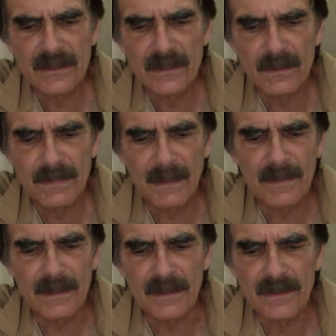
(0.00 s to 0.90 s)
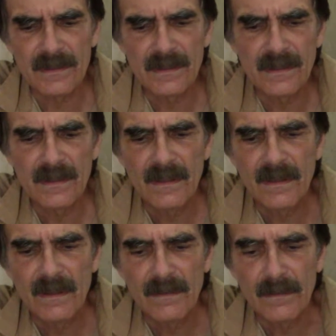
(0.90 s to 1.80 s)
to pumpkins.
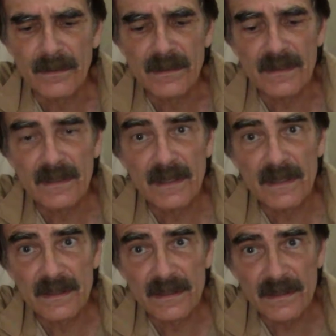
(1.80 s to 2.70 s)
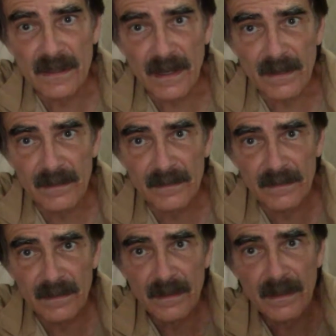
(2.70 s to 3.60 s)
For instance, see, this is like,
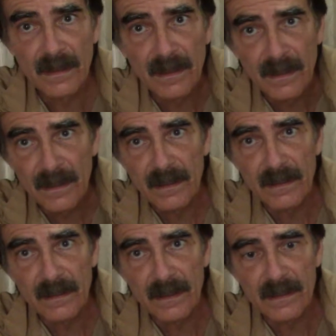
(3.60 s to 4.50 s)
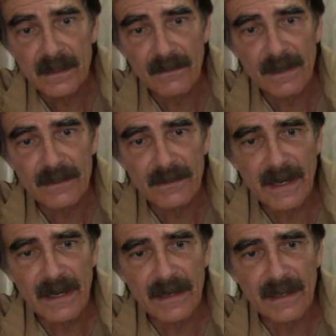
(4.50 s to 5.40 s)
these threads are
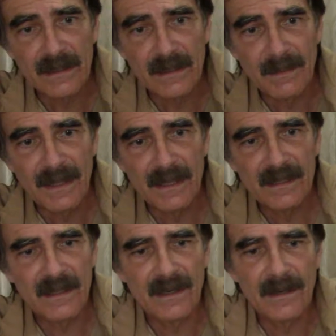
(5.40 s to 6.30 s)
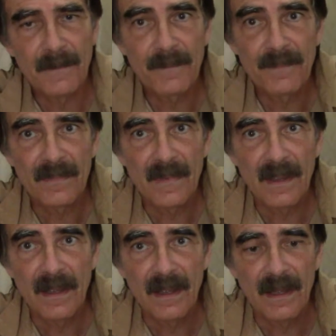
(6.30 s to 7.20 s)
hanging on to the piece here.
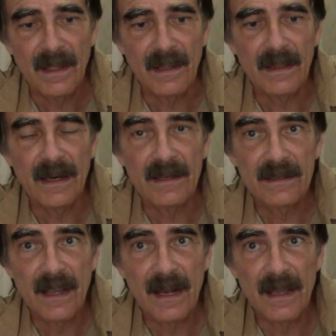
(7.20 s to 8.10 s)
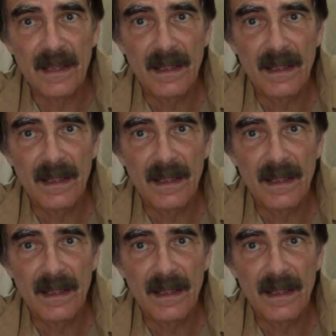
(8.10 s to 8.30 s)
And that is kind of,